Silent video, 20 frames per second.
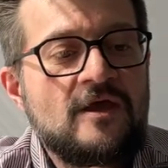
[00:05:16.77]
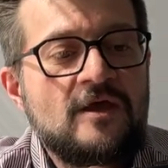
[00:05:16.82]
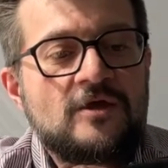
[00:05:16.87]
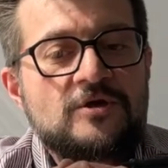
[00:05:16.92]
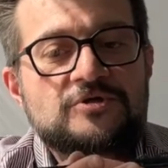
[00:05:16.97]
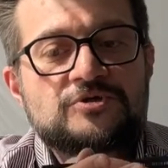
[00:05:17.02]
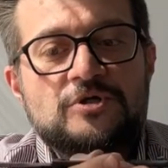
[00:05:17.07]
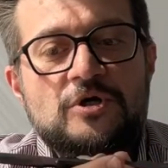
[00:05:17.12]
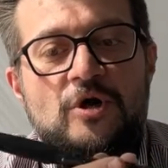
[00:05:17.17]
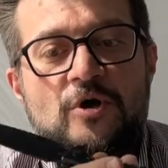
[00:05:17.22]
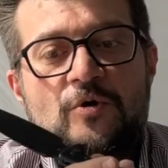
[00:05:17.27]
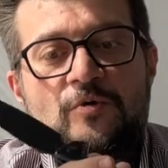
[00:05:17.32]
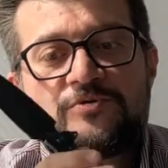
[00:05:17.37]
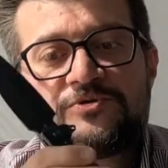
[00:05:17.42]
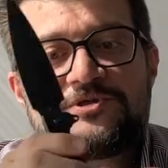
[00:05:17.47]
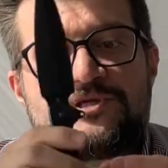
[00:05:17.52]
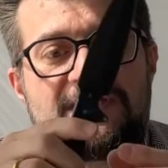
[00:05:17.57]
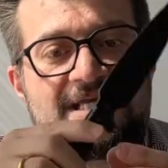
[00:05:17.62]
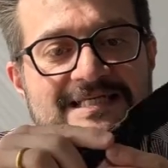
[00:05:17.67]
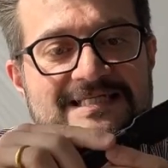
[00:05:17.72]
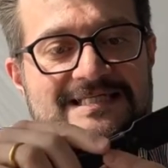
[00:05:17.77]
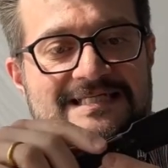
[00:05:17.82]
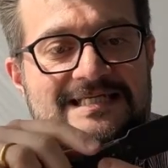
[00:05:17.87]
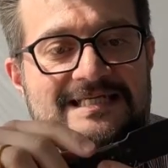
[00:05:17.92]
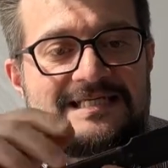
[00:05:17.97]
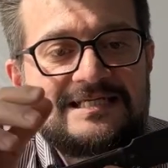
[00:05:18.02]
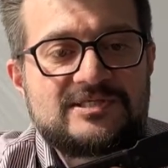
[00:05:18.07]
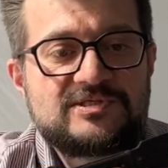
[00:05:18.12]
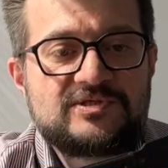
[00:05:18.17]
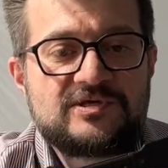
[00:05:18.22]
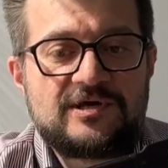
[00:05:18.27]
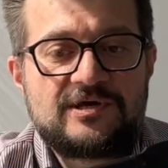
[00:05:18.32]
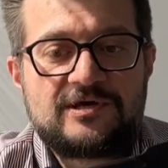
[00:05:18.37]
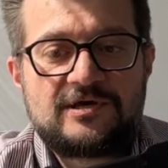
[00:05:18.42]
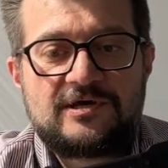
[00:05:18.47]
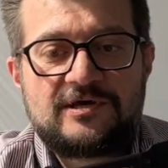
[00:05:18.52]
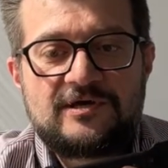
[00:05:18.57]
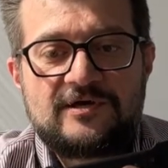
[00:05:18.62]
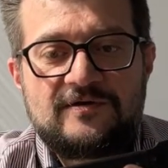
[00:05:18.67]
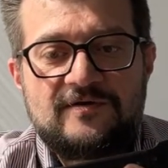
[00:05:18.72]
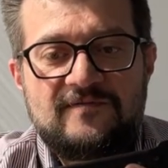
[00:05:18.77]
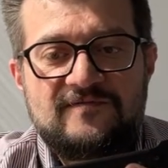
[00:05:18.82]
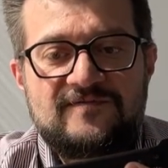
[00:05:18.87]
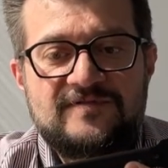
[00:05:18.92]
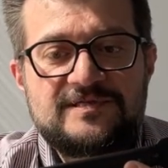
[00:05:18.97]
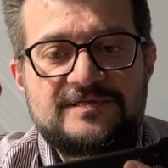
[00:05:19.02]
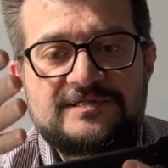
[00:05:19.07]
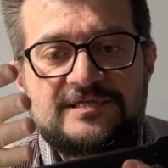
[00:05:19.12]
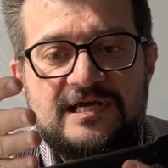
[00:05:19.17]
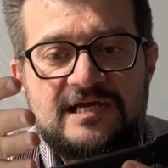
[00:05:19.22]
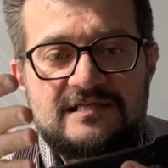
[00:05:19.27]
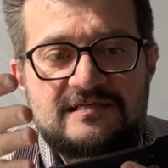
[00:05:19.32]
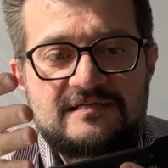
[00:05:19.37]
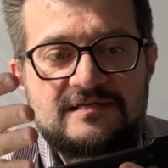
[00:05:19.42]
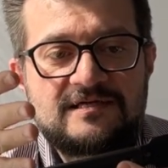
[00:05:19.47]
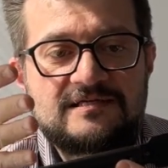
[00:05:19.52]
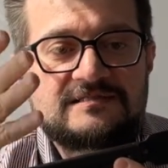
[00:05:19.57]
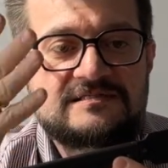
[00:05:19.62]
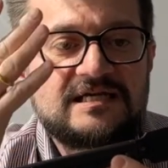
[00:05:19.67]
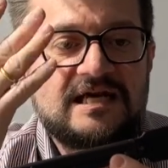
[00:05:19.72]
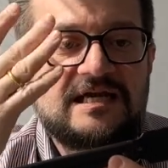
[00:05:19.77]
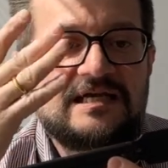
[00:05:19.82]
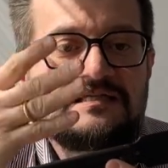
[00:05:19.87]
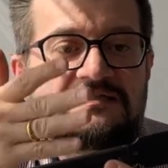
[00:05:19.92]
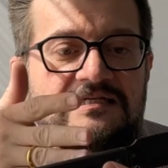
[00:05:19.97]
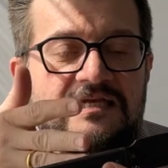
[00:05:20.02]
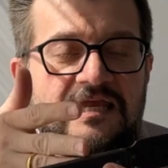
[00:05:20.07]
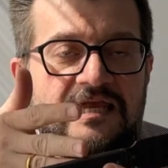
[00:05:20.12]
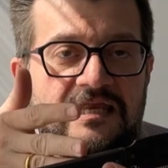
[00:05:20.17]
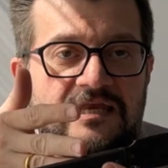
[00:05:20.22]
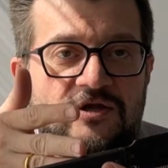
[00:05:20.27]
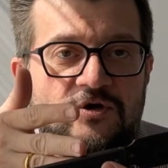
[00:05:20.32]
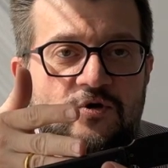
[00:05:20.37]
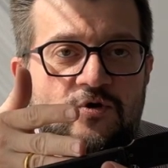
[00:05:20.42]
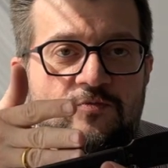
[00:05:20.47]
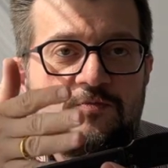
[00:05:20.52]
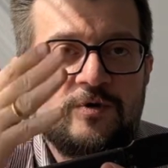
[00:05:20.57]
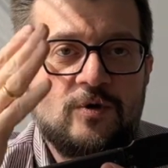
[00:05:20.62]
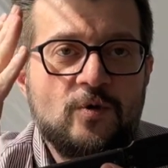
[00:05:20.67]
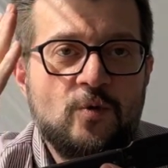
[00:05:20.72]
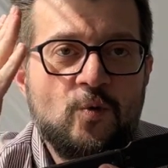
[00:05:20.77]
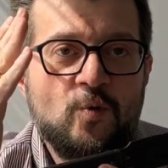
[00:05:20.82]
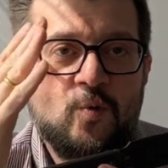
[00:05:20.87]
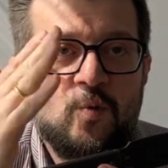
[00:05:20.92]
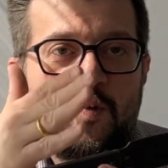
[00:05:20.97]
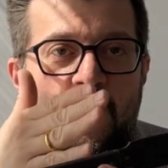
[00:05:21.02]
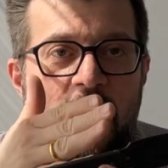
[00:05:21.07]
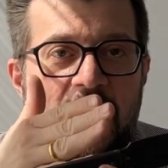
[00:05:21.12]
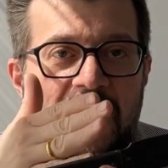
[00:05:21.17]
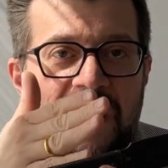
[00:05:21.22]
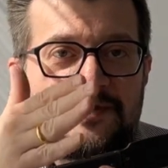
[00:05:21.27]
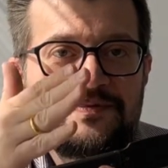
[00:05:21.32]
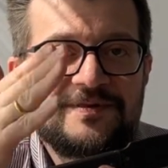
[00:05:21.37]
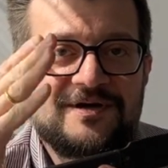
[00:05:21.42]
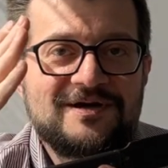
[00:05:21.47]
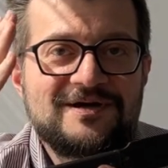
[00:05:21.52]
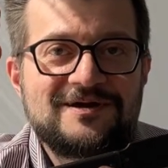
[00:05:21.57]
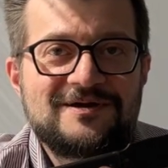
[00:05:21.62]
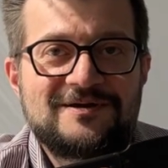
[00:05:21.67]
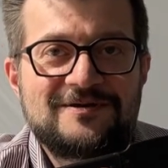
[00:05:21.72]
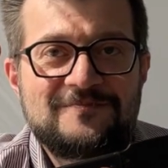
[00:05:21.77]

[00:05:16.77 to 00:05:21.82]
So this is the Vendetta Titanium 1,